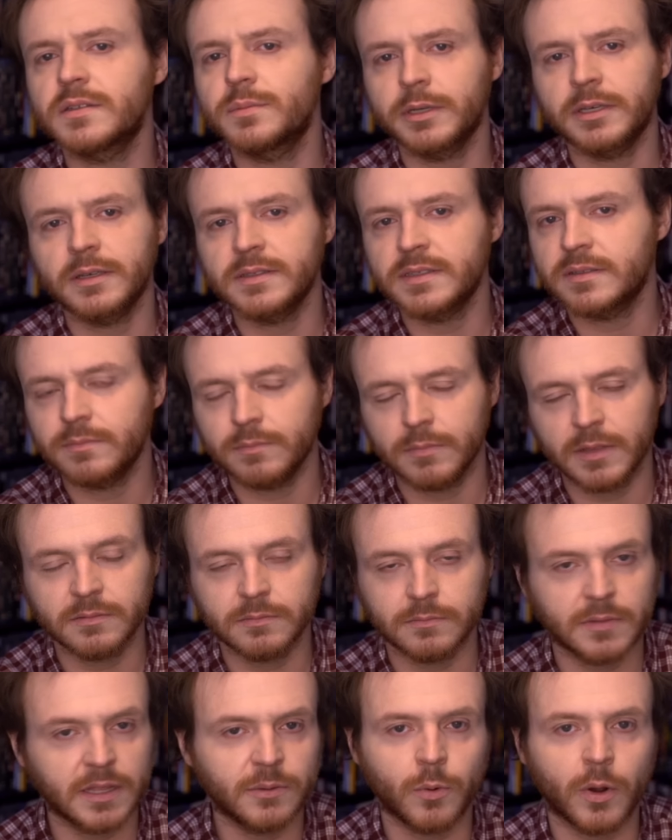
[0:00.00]
because
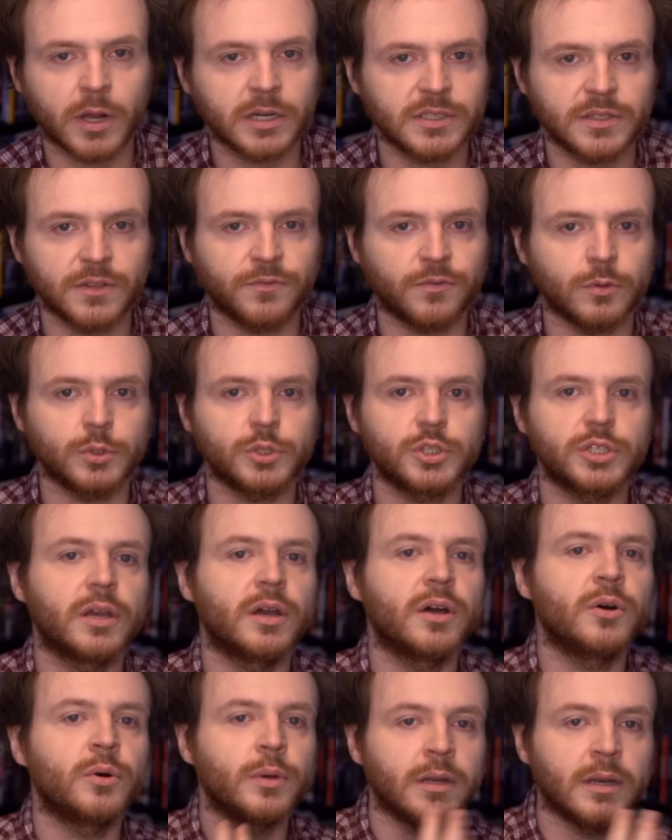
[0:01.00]
they watched the full
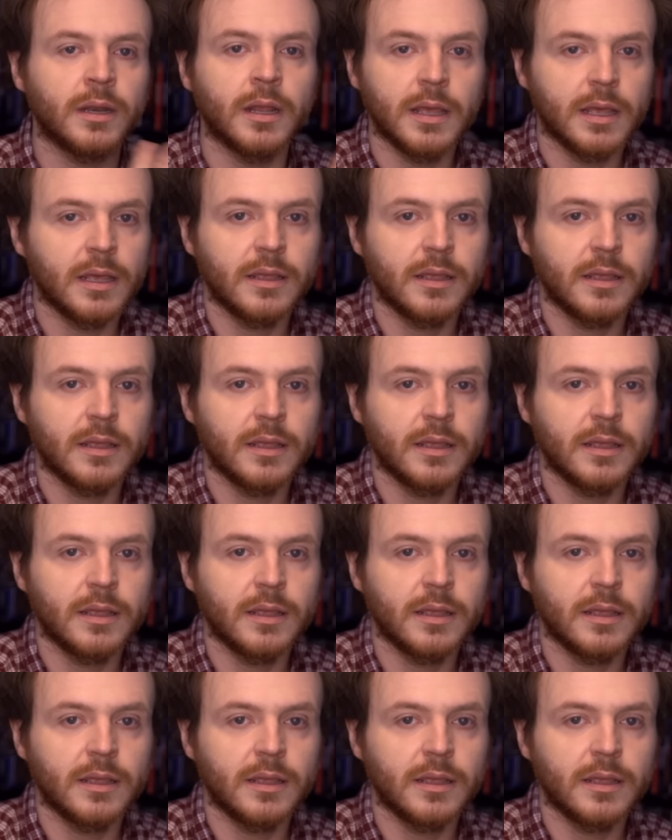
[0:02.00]
show and